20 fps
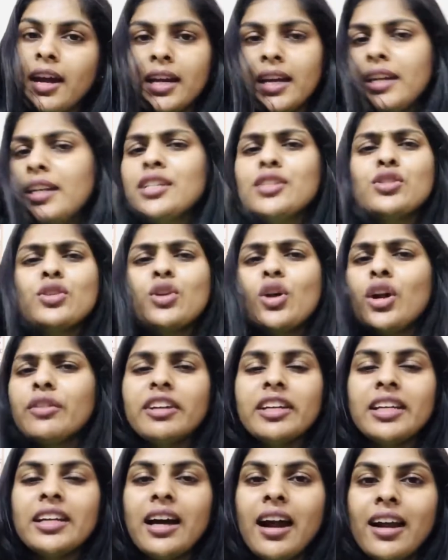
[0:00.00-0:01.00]
It is not
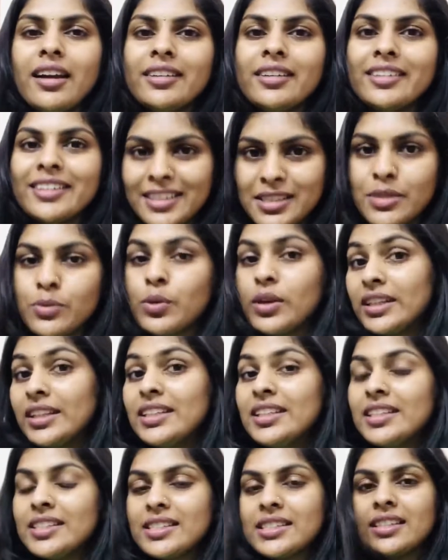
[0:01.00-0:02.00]
very hard, it's very
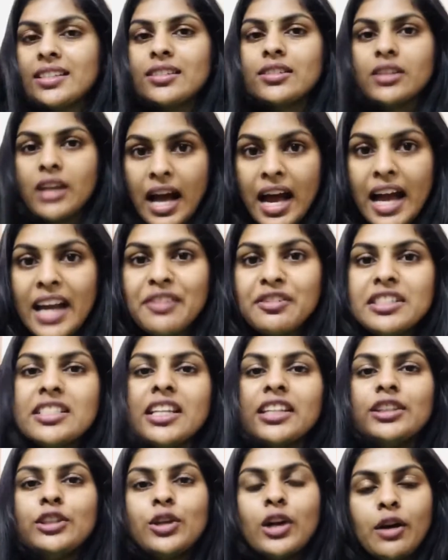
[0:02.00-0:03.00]
easy. I will
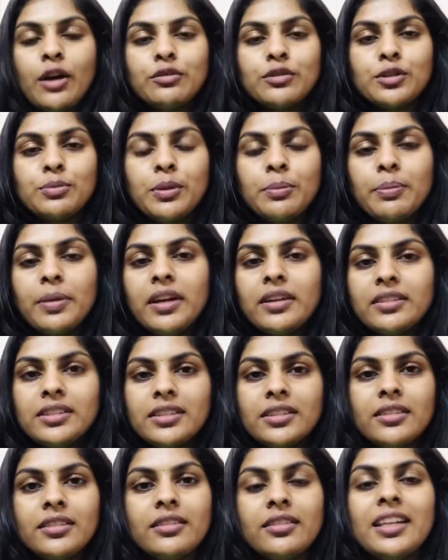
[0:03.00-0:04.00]
tell you how to prepare
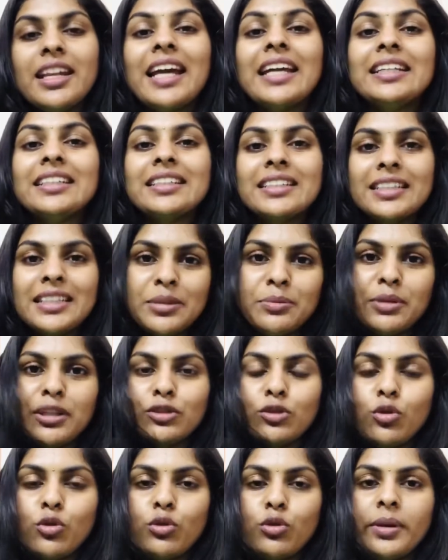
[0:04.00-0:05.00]
the night cream
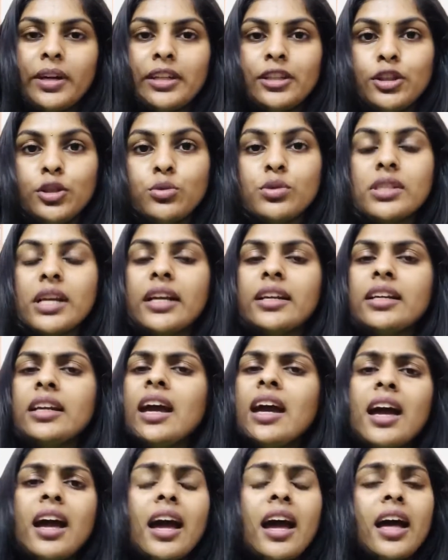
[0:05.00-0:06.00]
at home and use, and
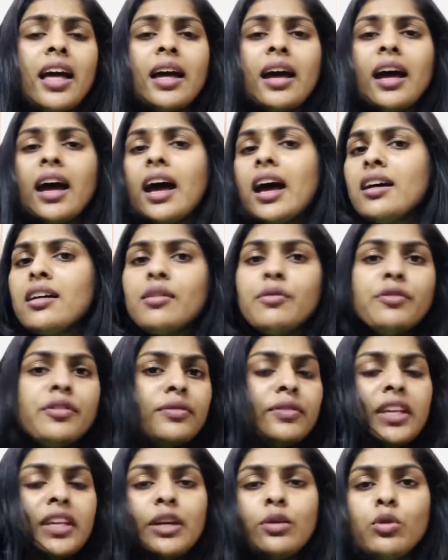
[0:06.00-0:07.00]

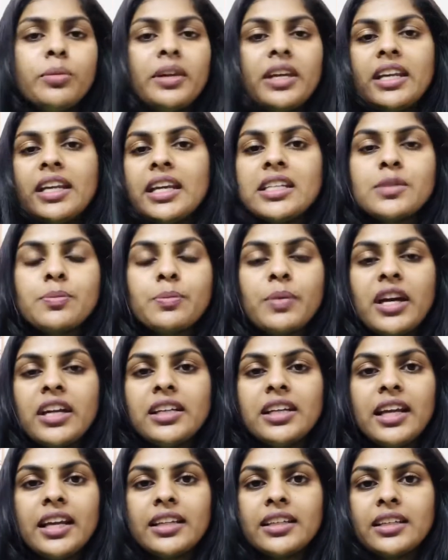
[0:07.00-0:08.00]
there won't be any
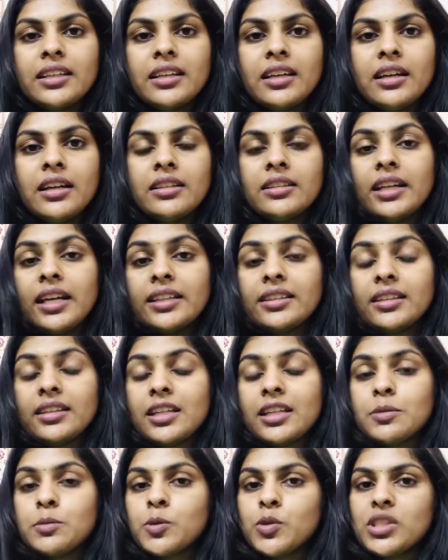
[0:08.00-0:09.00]
expiry like the
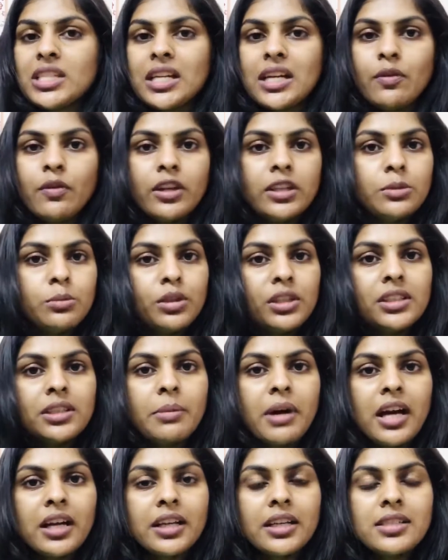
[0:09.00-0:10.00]
creams which are available in the
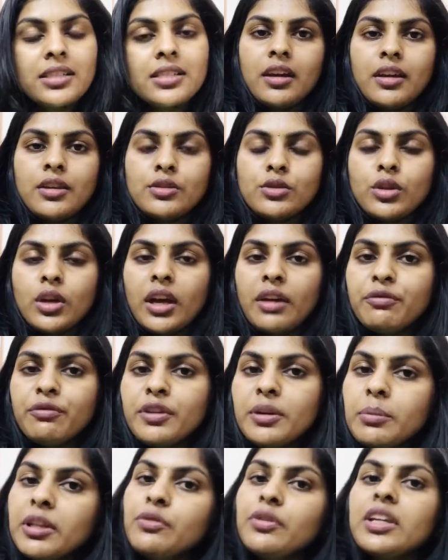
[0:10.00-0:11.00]
market. So every
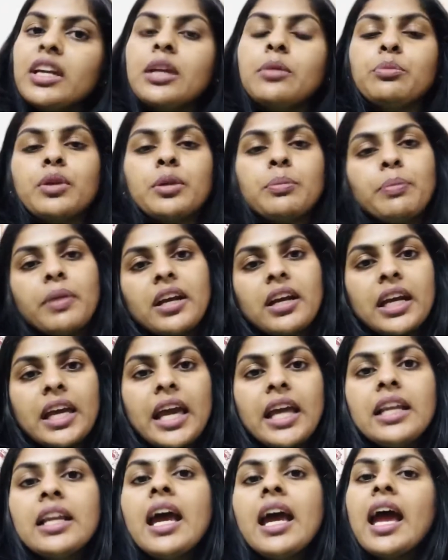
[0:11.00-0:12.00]
month we can prepare
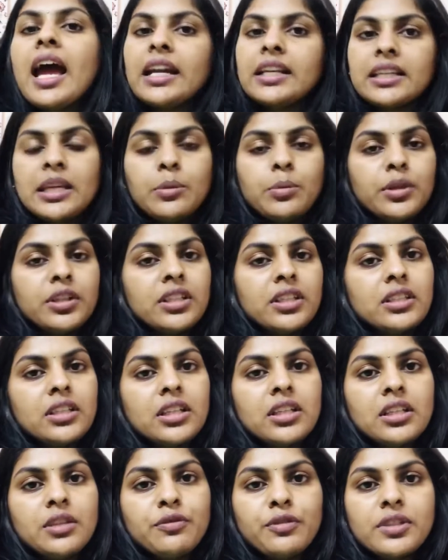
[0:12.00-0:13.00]
again and keep it in a
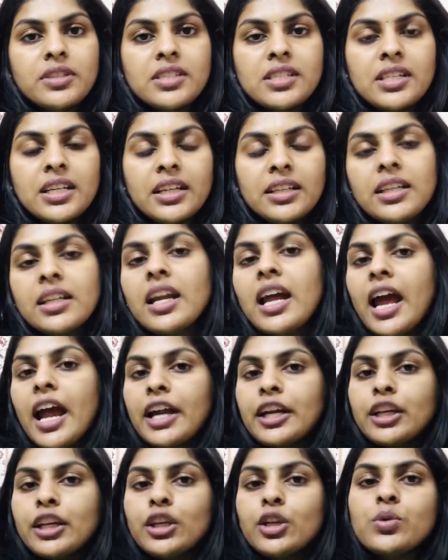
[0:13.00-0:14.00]
refrigerator
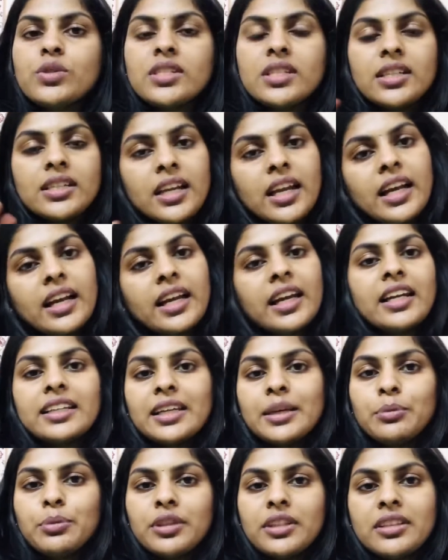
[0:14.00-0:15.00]
and use it and again
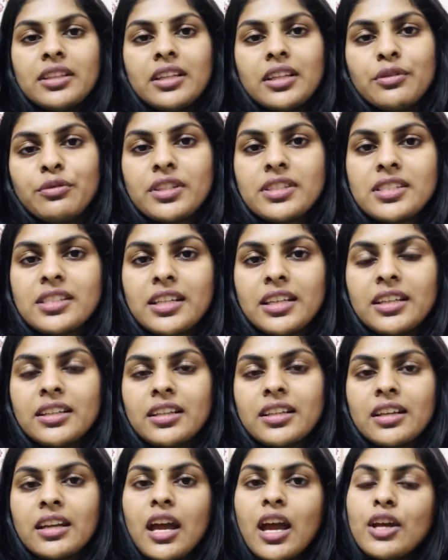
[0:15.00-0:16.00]
keep it in the refrigerator.
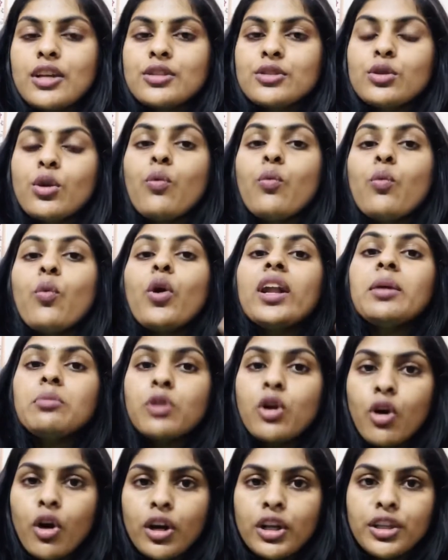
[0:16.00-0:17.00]
So what I'm
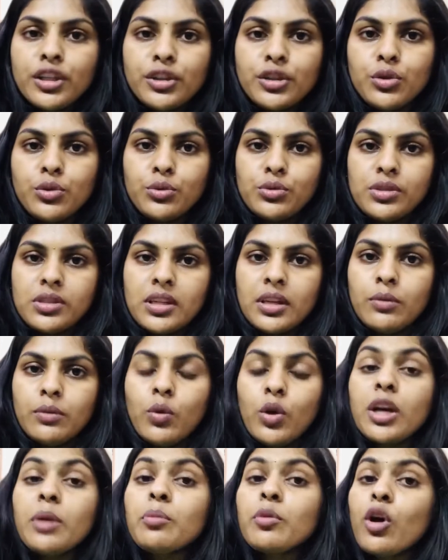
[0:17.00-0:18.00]
gonna use and
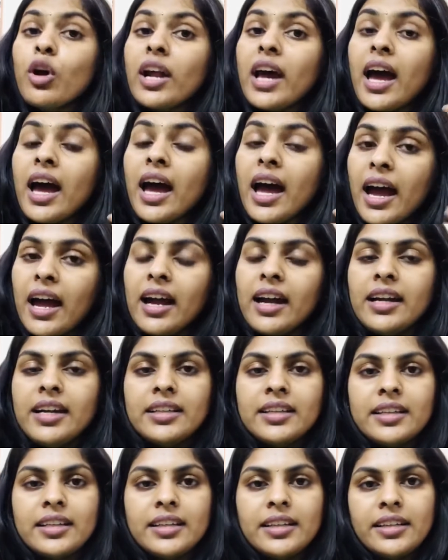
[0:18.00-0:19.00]
what I'm gonna add
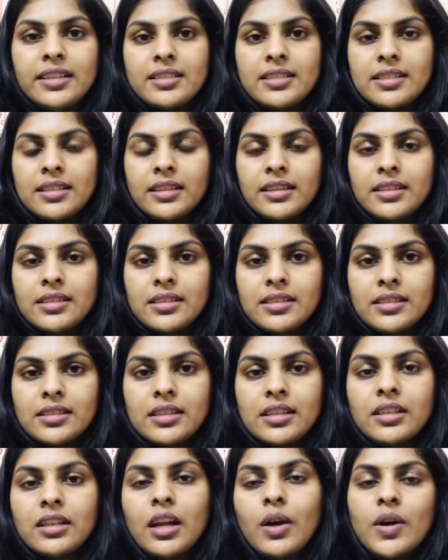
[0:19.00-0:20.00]
ingredients in this,
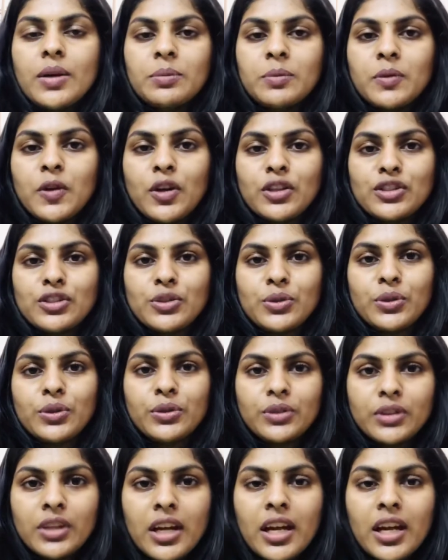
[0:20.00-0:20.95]
now I'm gonna show you.